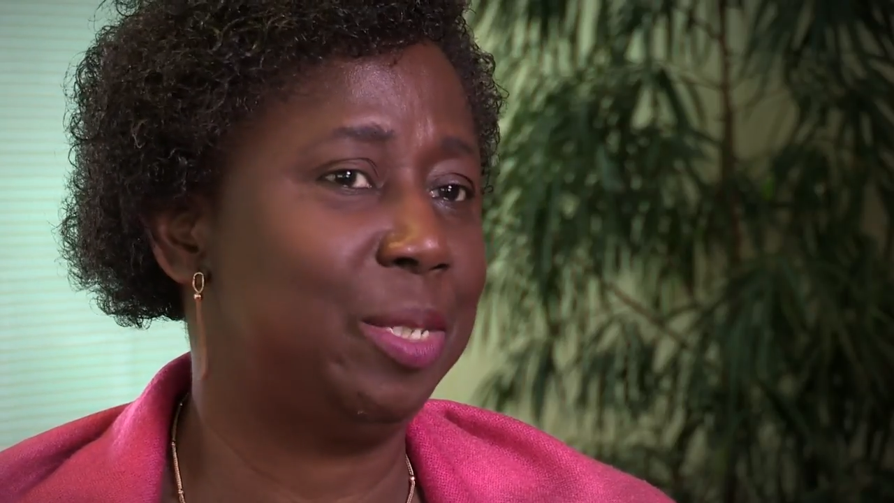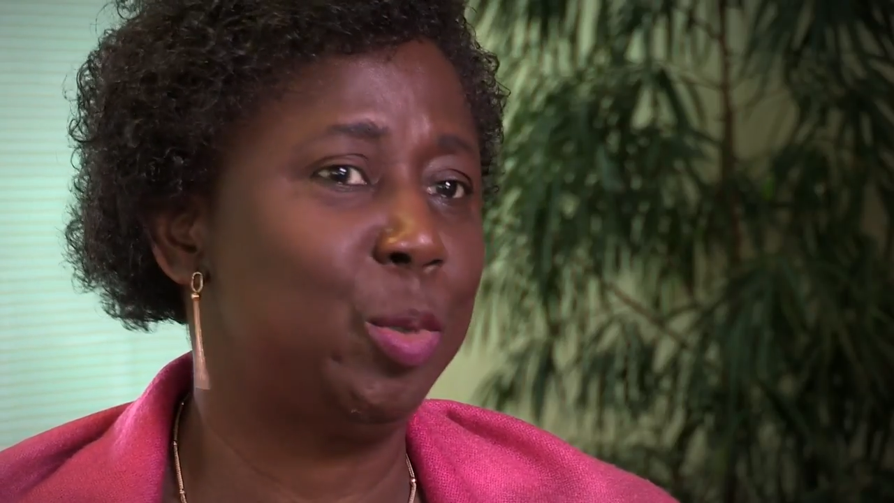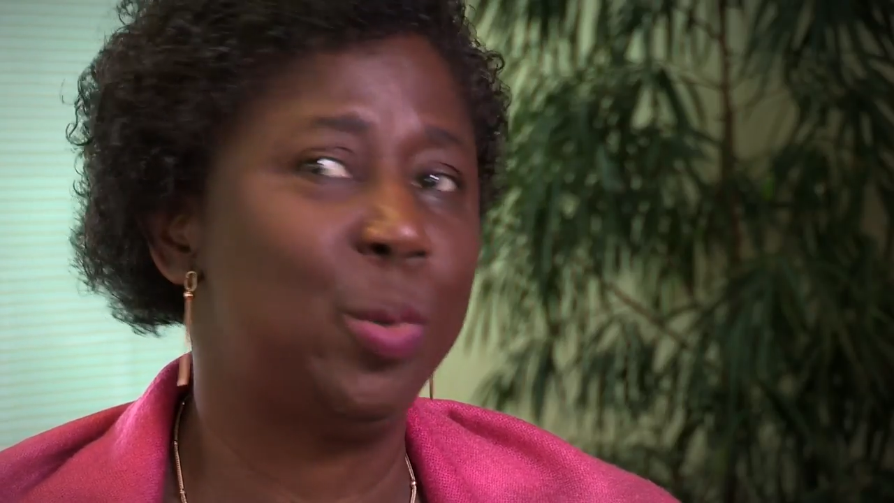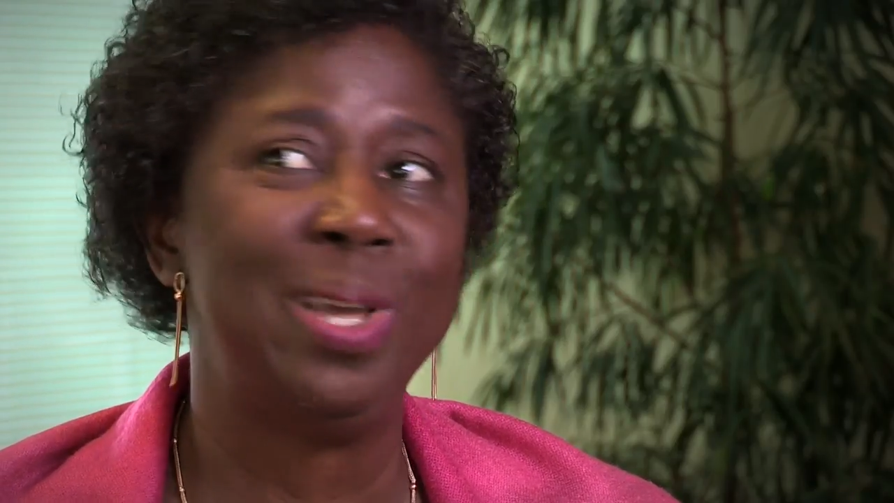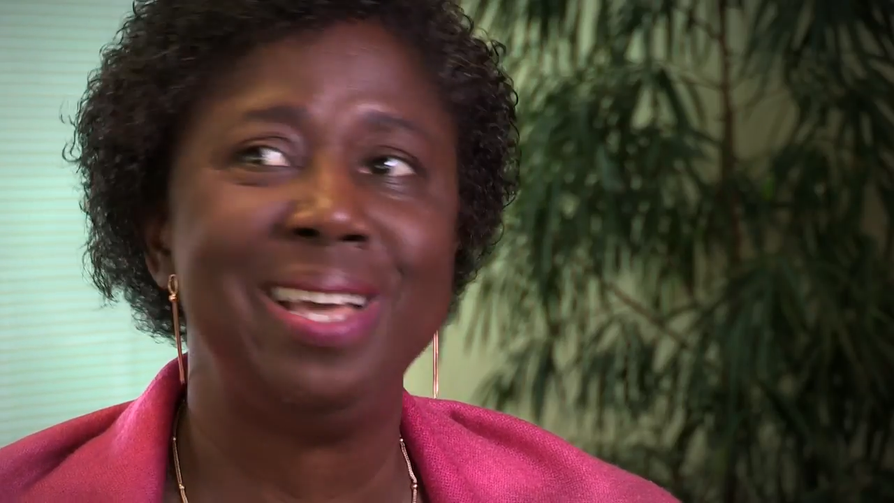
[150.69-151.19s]

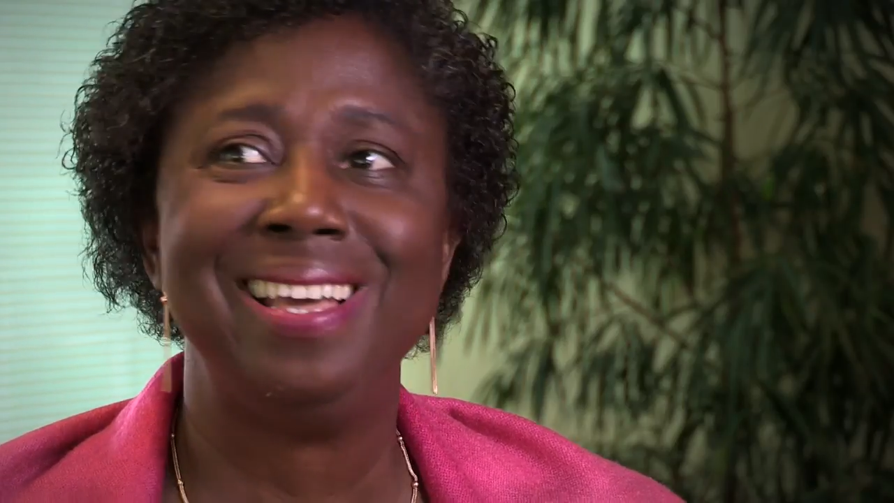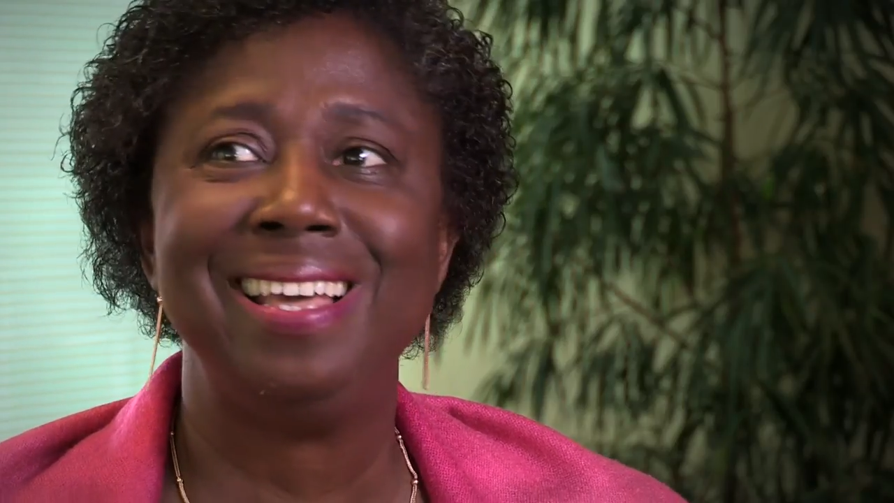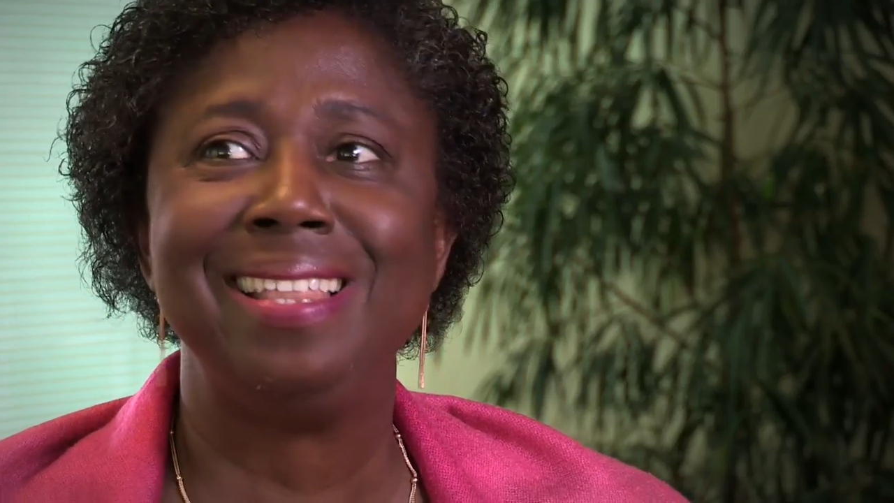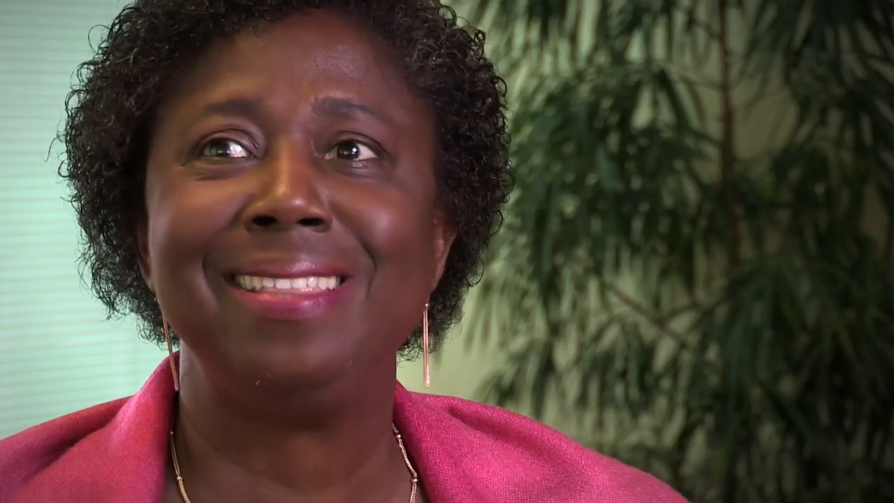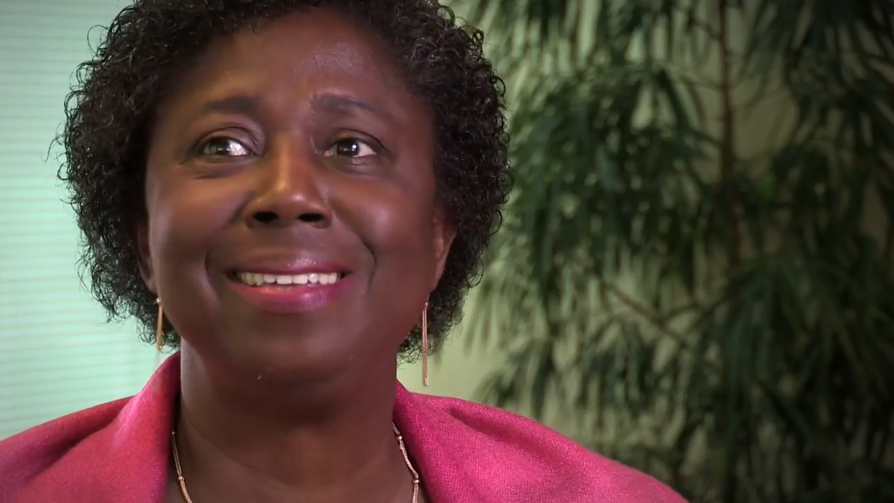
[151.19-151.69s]
So
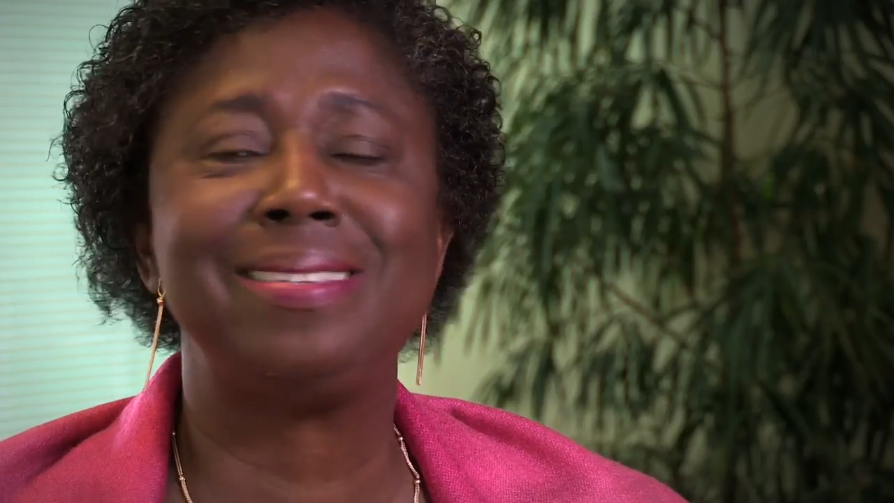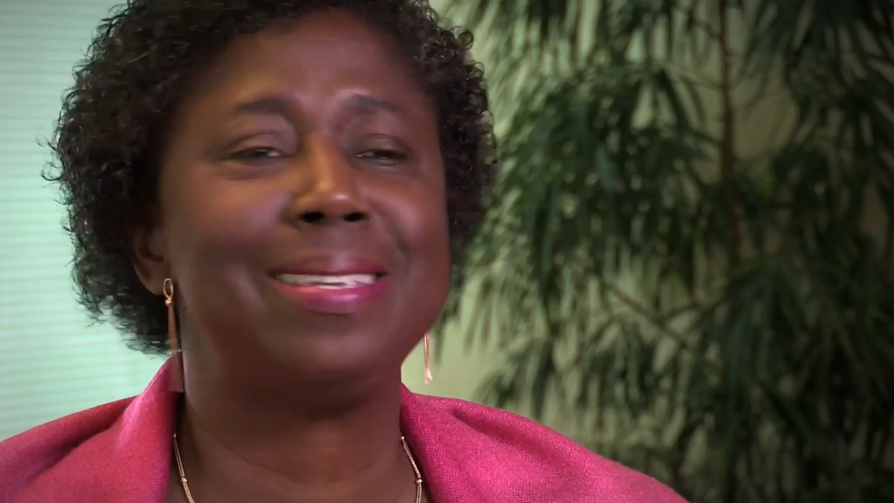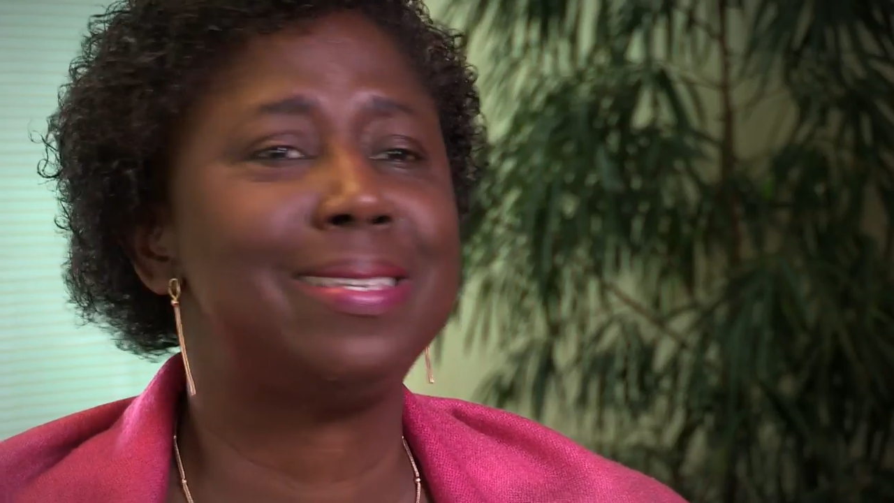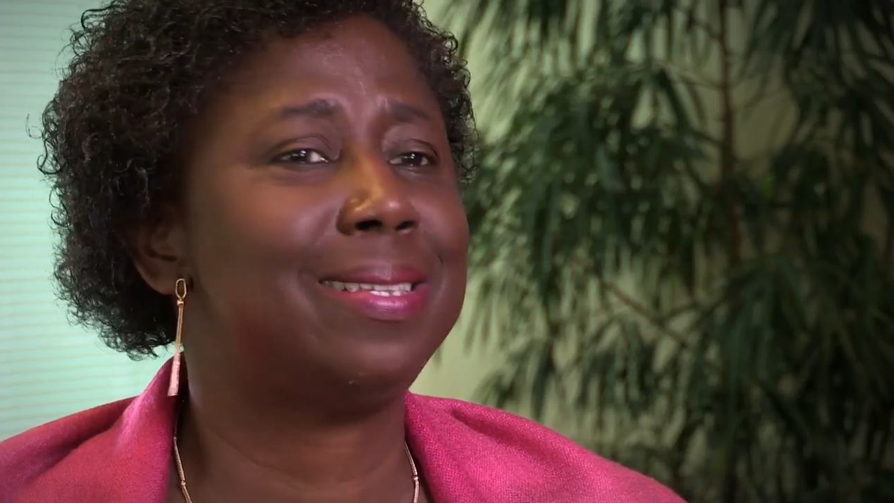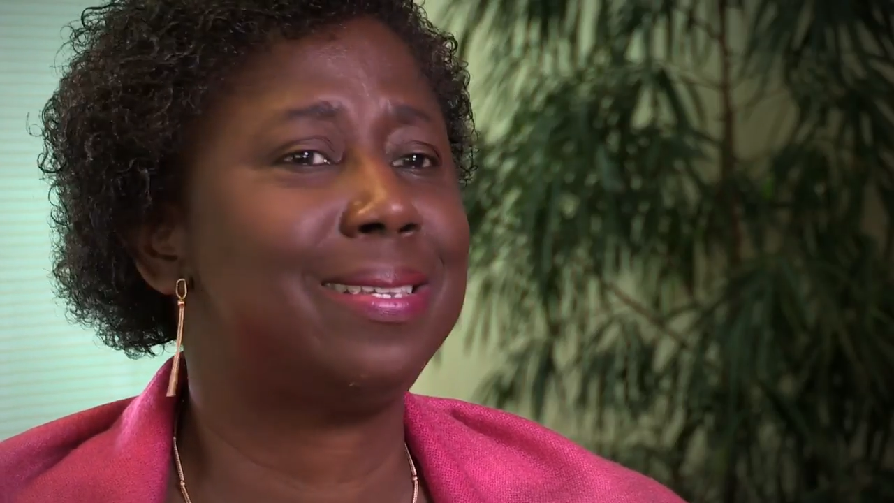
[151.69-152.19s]
this
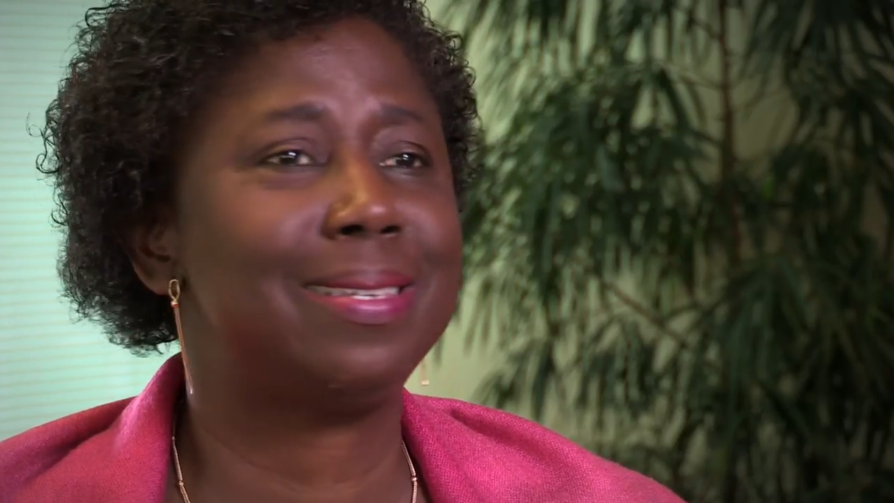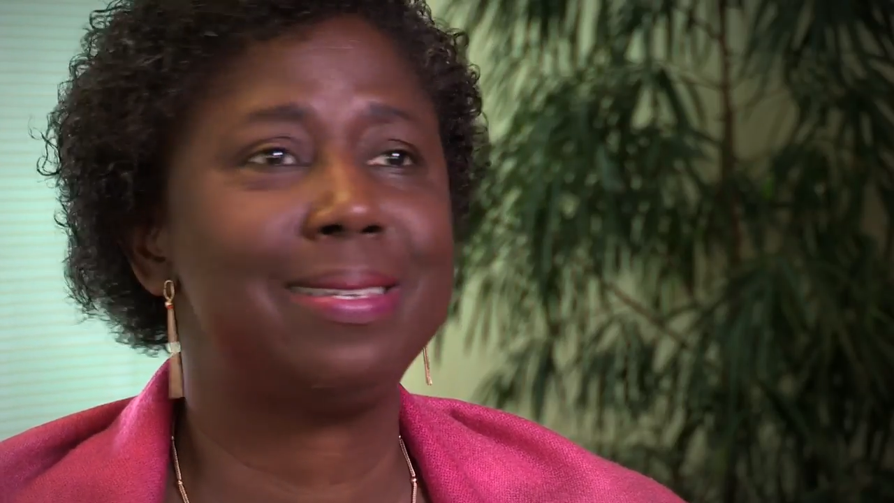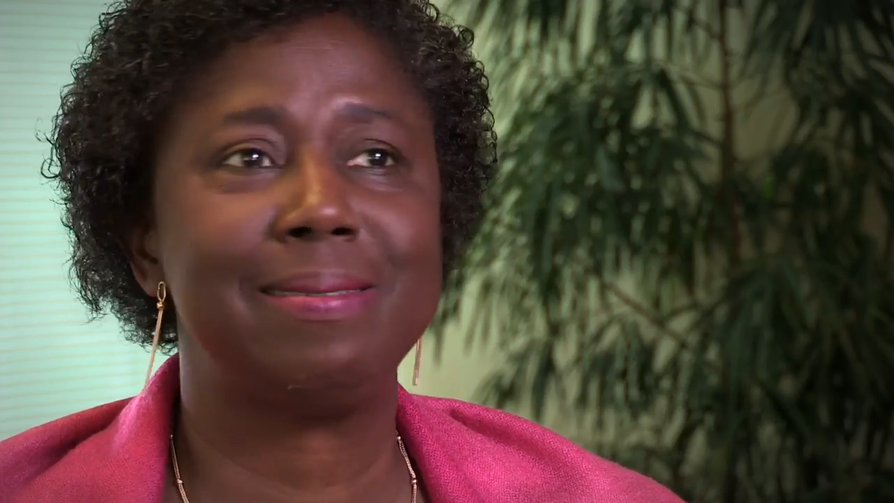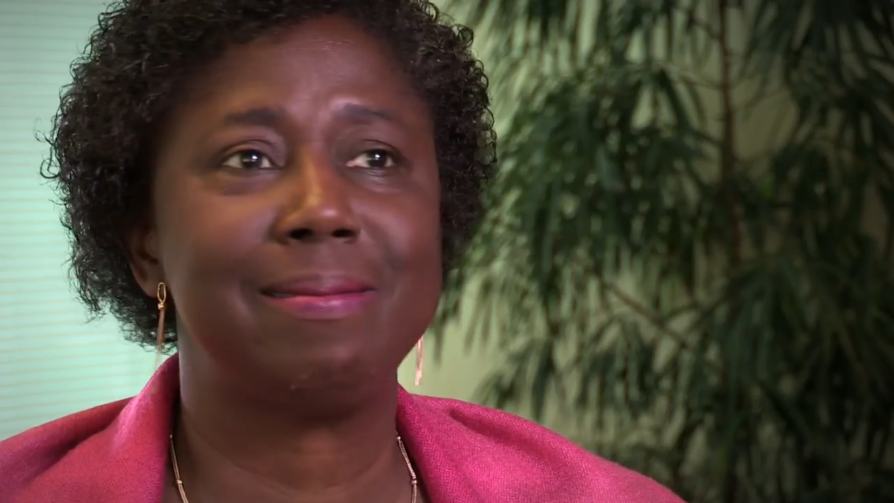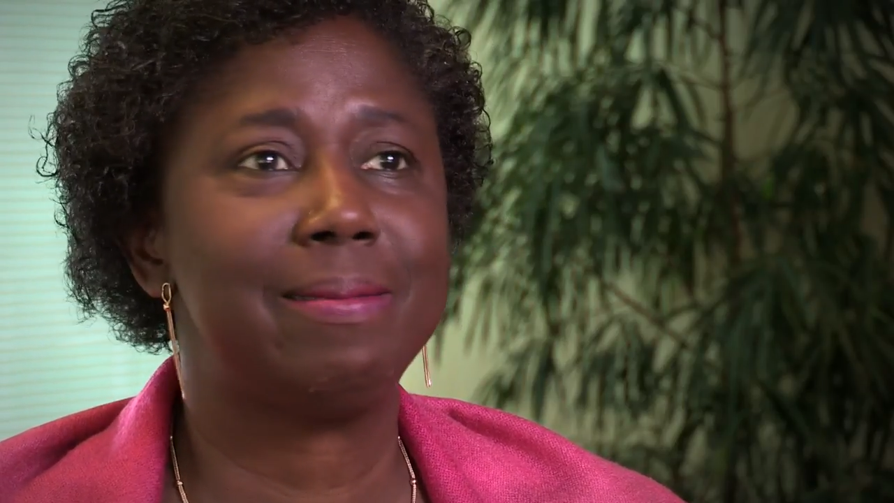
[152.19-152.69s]
is,